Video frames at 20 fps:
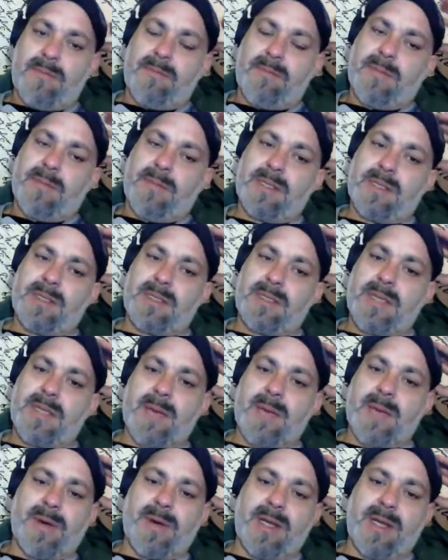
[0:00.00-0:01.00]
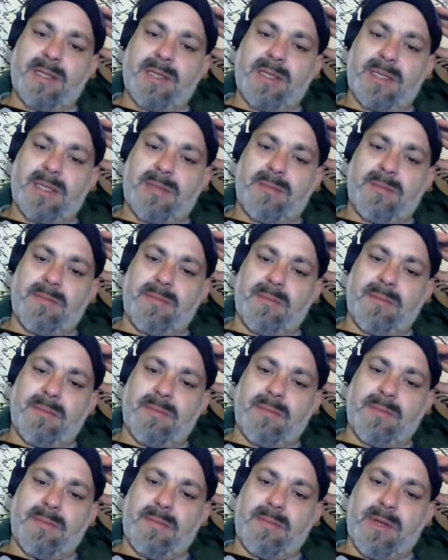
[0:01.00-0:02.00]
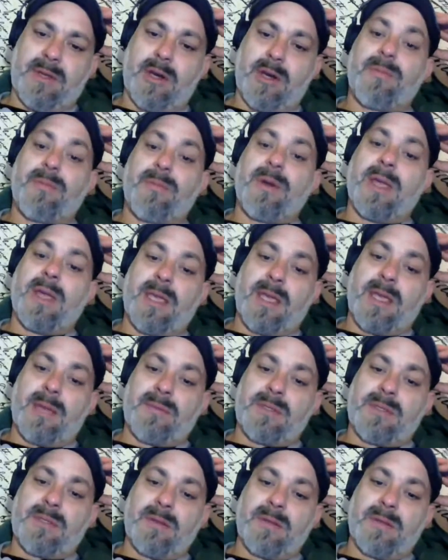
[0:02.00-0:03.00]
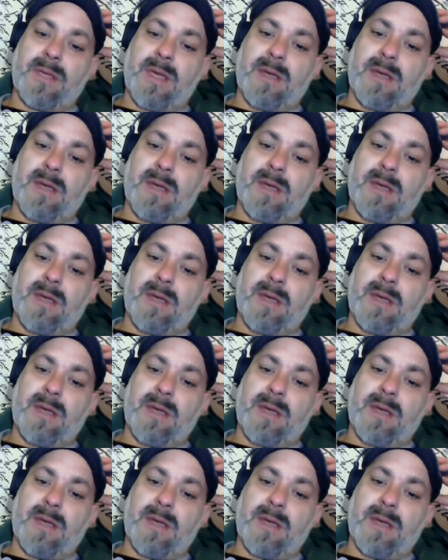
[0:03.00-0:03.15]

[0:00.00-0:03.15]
this is the operating system. You're breaking up too, yeah?